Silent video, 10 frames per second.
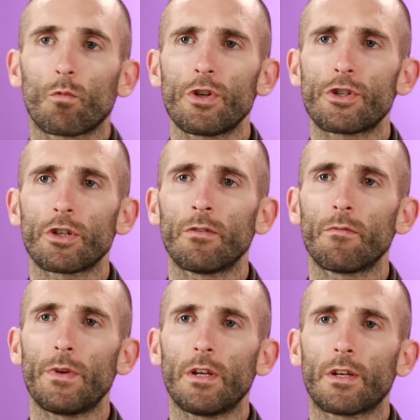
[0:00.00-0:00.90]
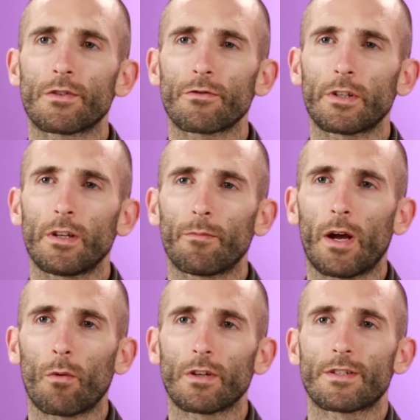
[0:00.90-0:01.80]
we shouldn't be constricted
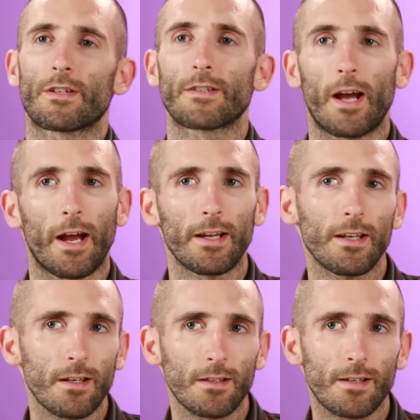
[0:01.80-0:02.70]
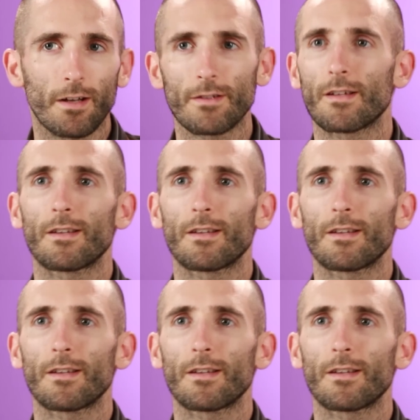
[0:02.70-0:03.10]
by what society tells